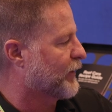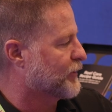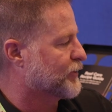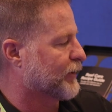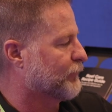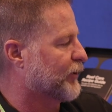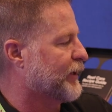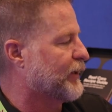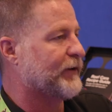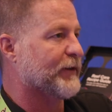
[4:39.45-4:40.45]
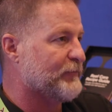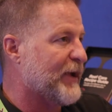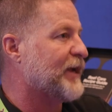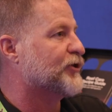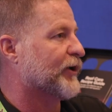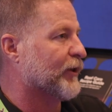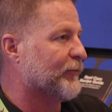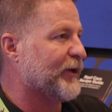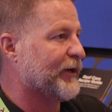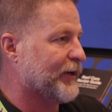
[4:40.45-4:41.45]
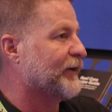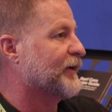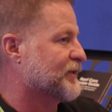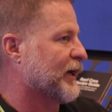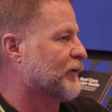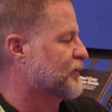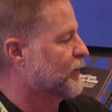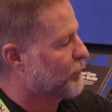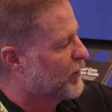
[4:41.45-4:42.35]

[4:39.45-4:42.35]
as you can read, the major element in it is calcium.